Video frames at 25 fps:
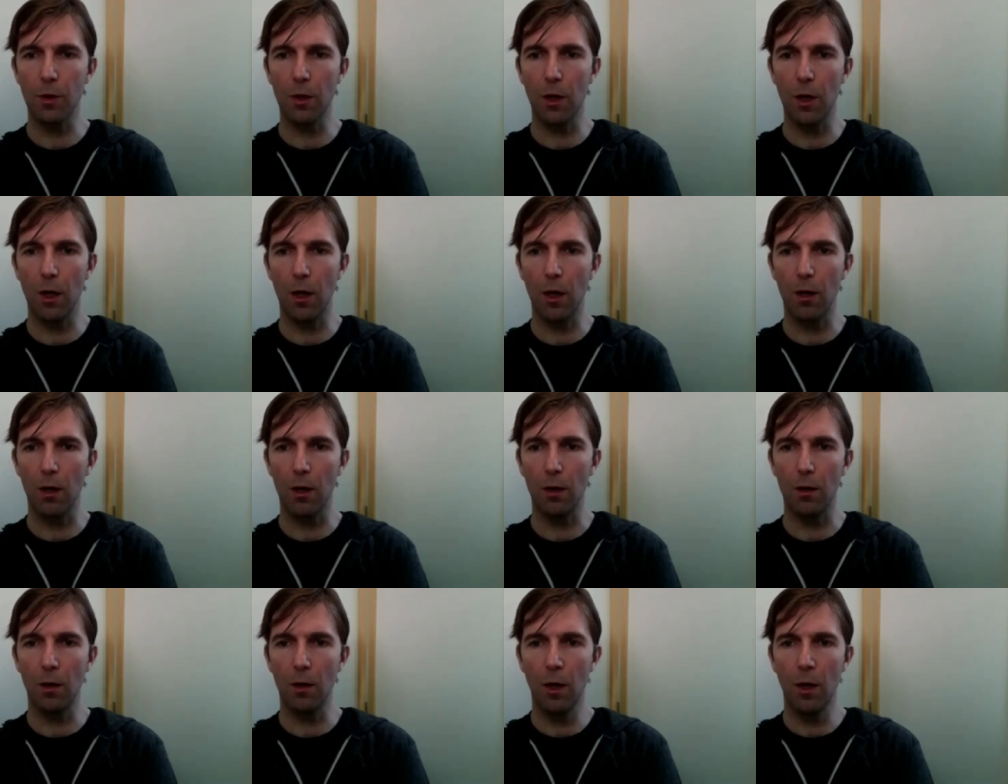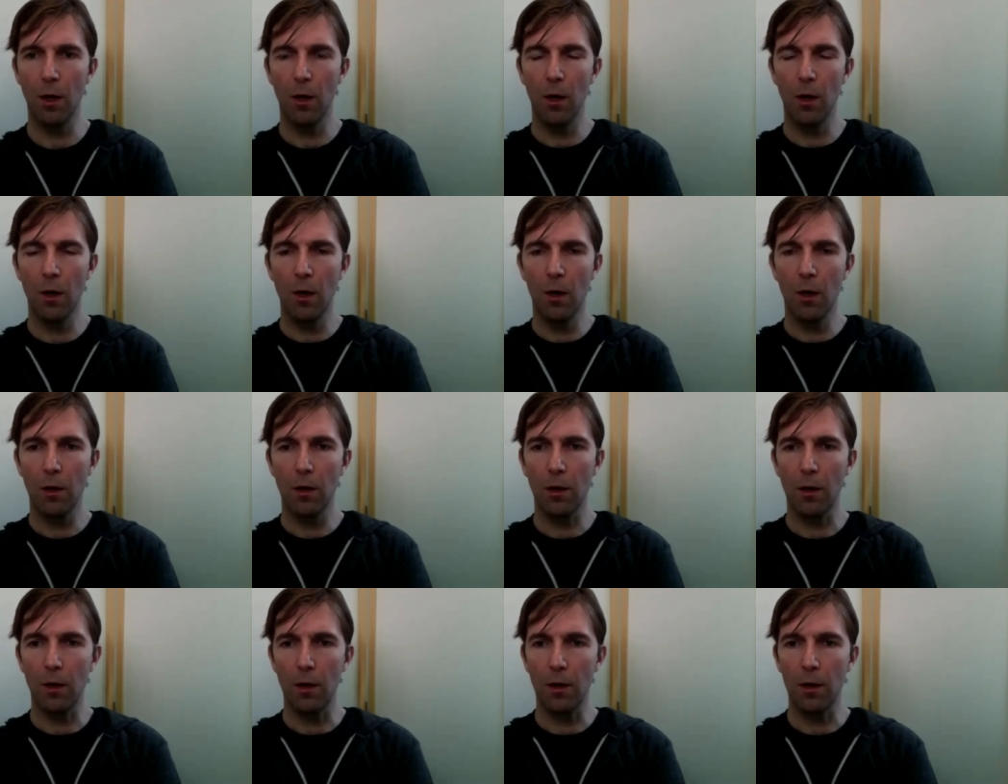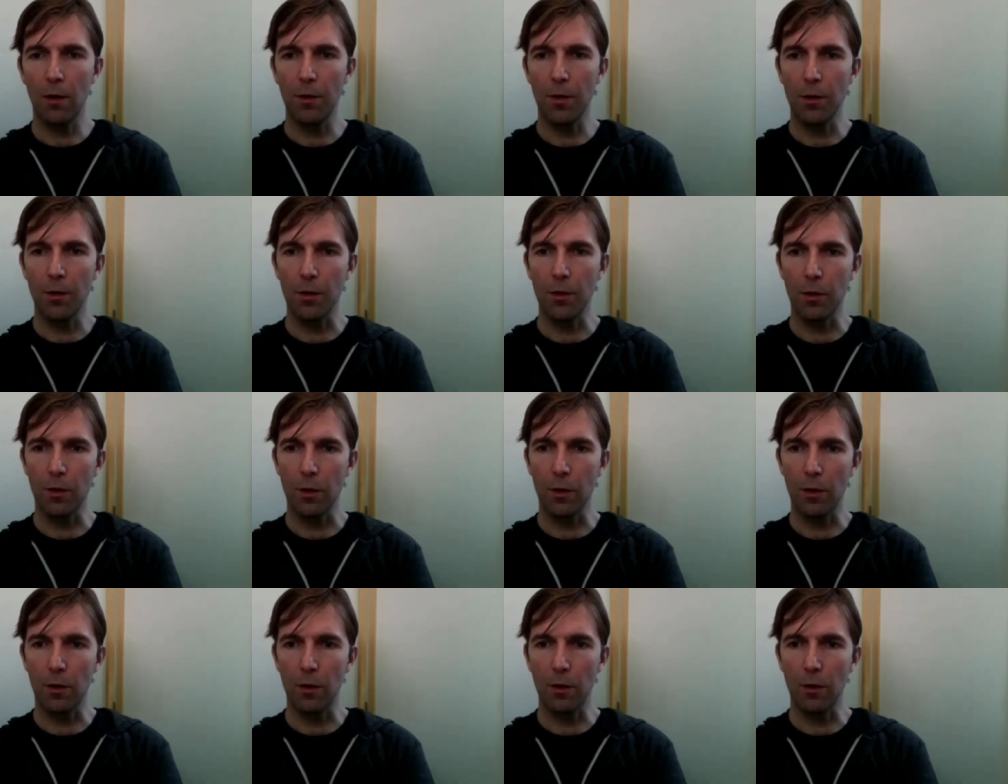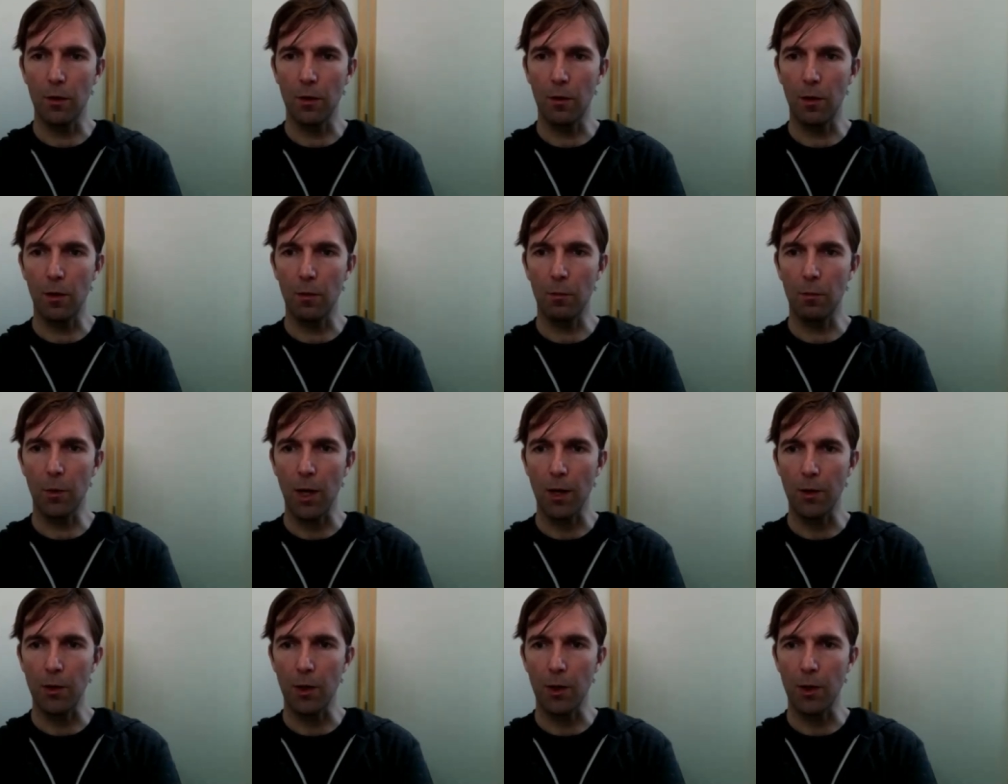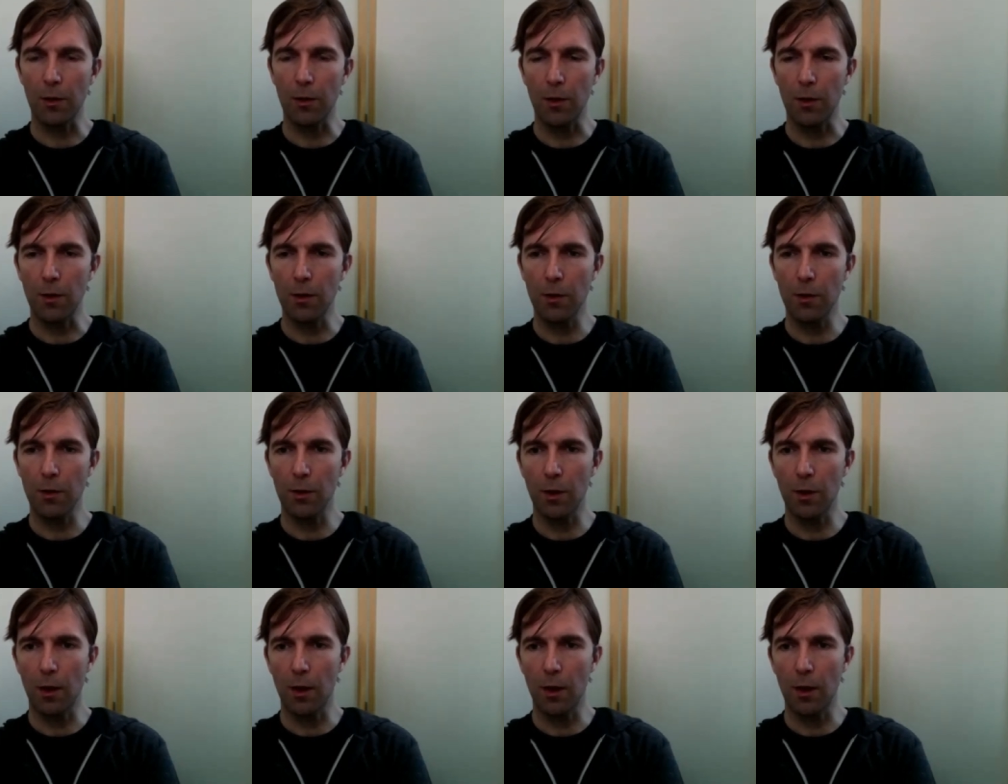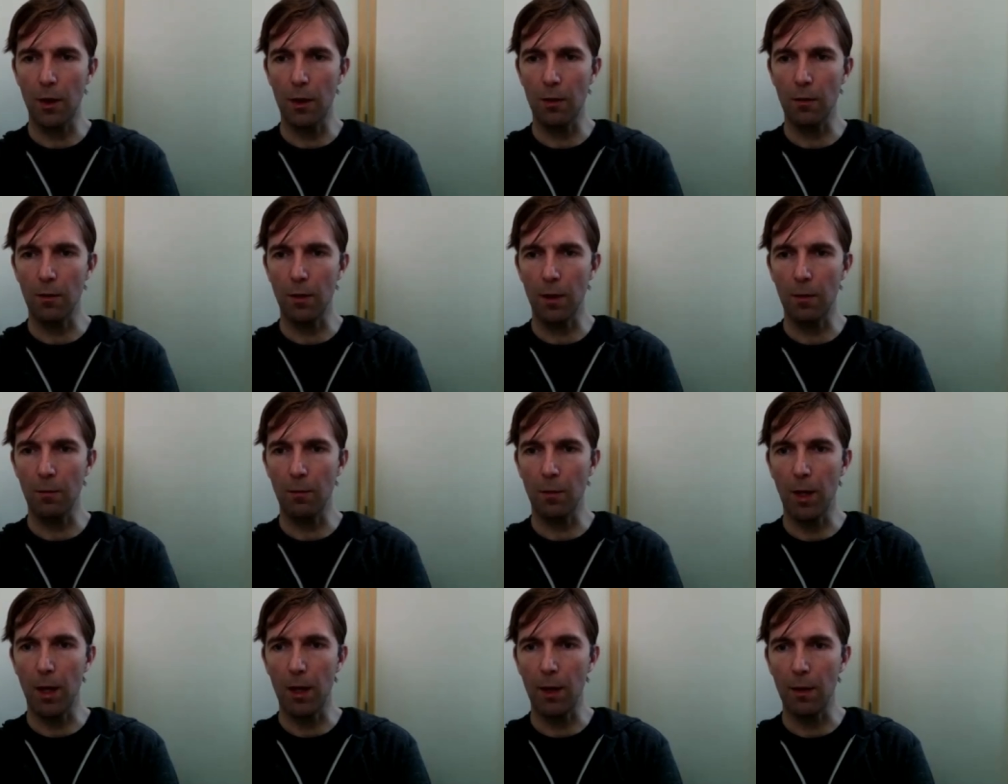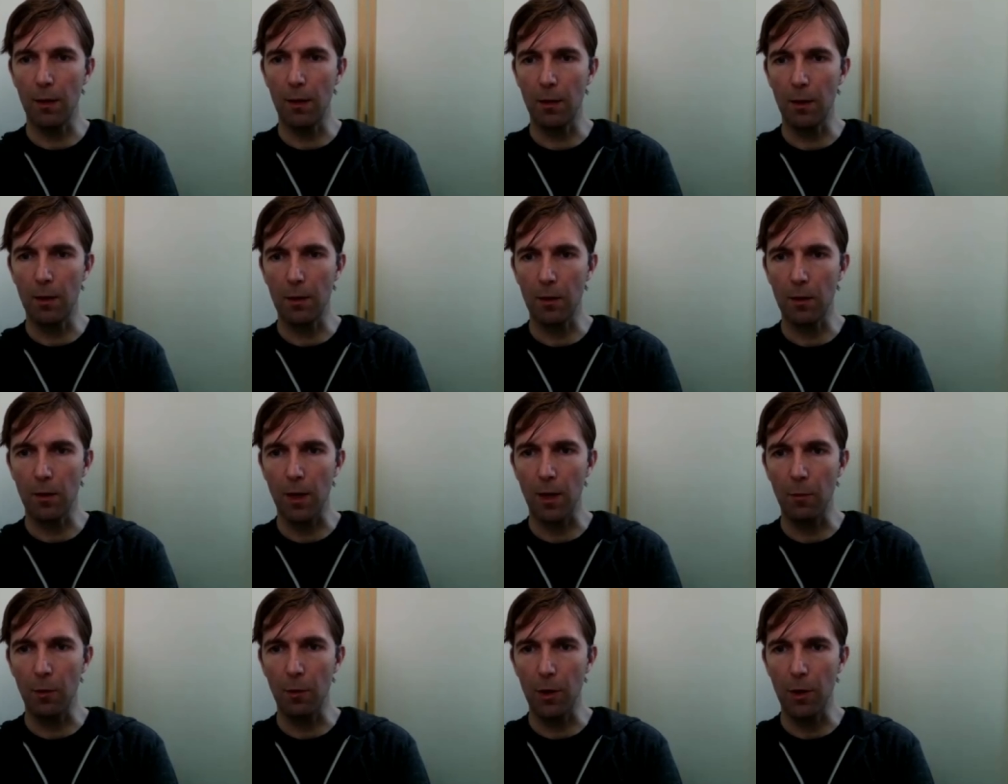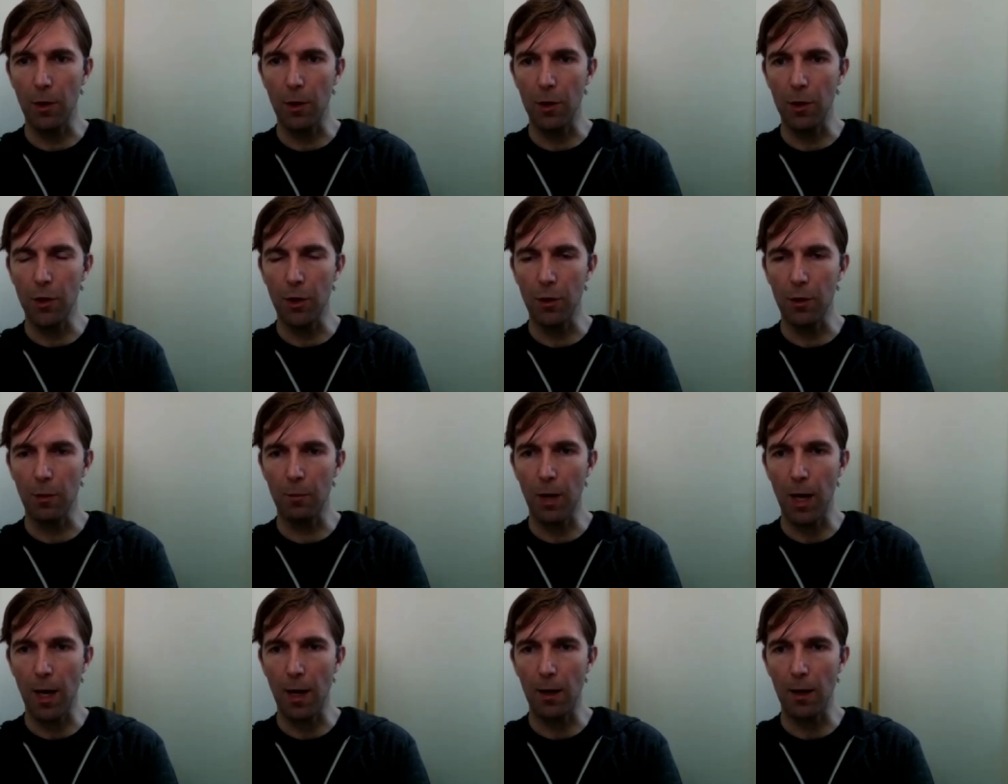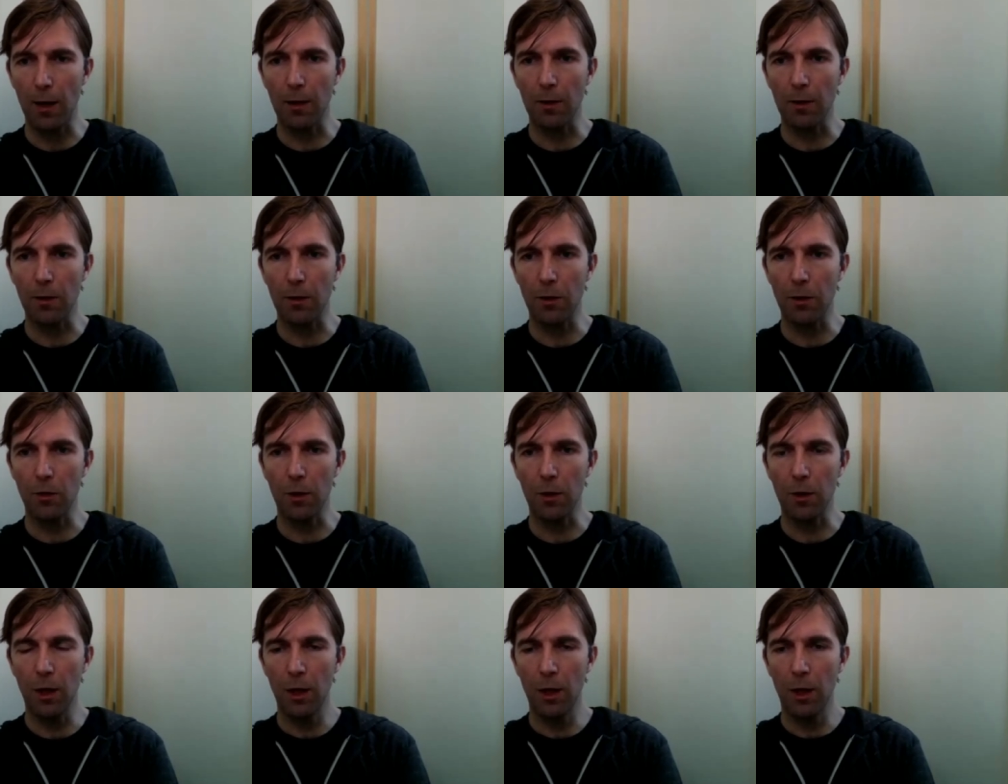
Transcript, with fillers: Uh, uh, this is a, a project that's uh, led by a uh, collaborator, Sheila Patek at Duke.